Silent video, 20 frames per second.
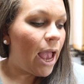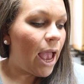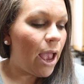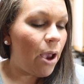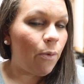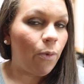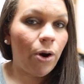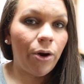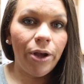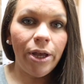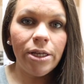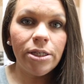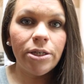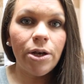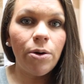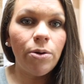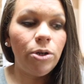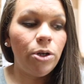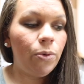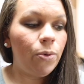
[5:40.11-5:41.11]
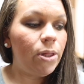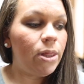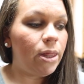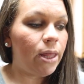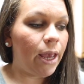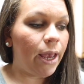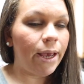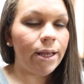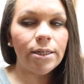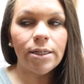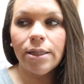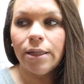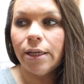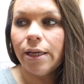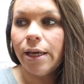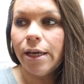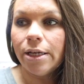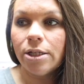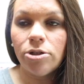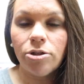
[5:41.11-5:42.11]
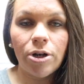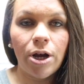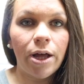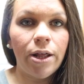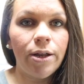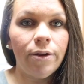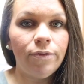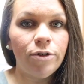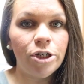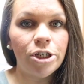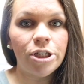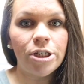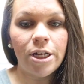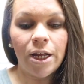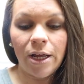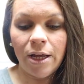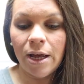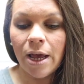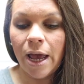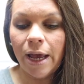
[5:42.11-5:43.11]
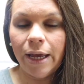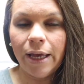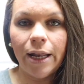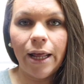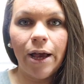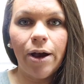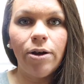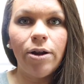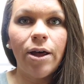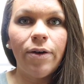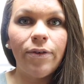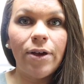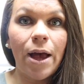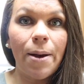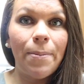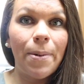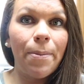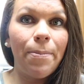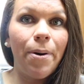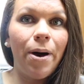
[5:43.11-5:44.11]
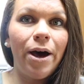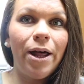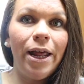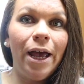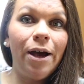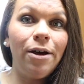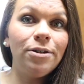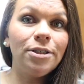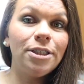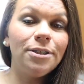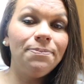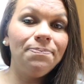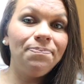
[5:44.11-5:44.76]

And while he's gone doing that and the kids are kind of just hanging out, I've got my pot out.